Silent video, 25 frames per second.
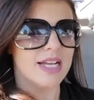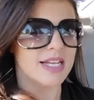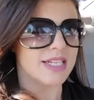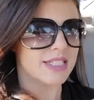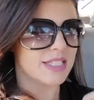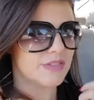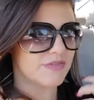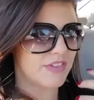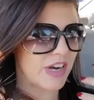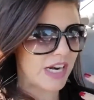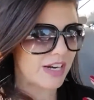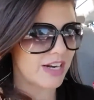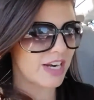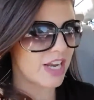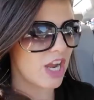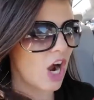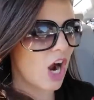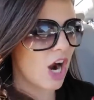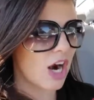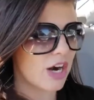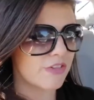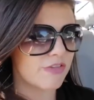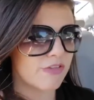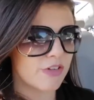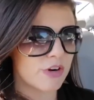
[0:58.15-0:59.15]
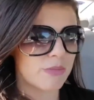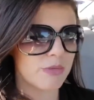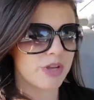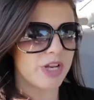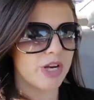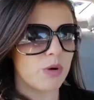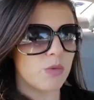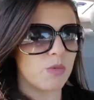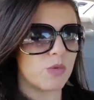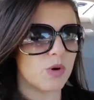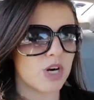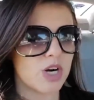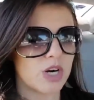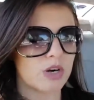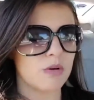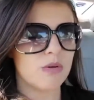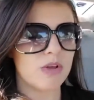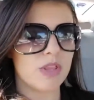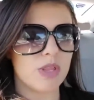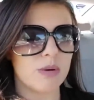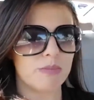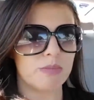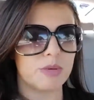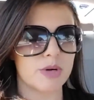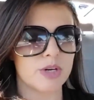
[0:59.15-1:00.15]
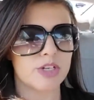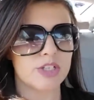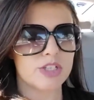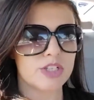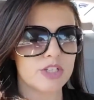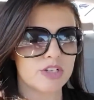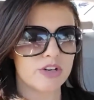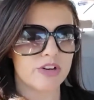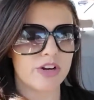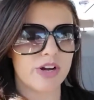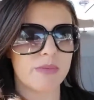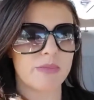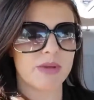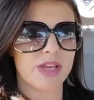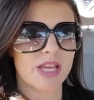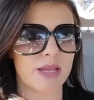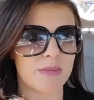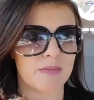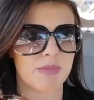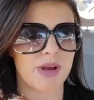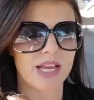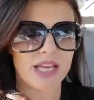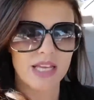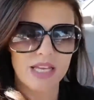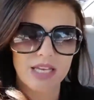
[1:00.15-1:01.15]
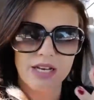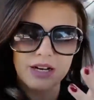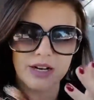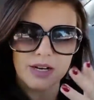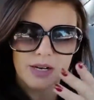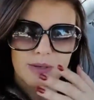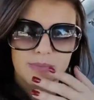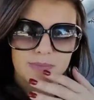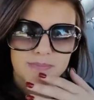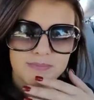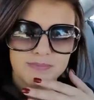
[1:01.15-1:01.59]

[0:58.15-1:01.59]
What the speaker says: It's very hard for me to work with a bird screaming in my ear.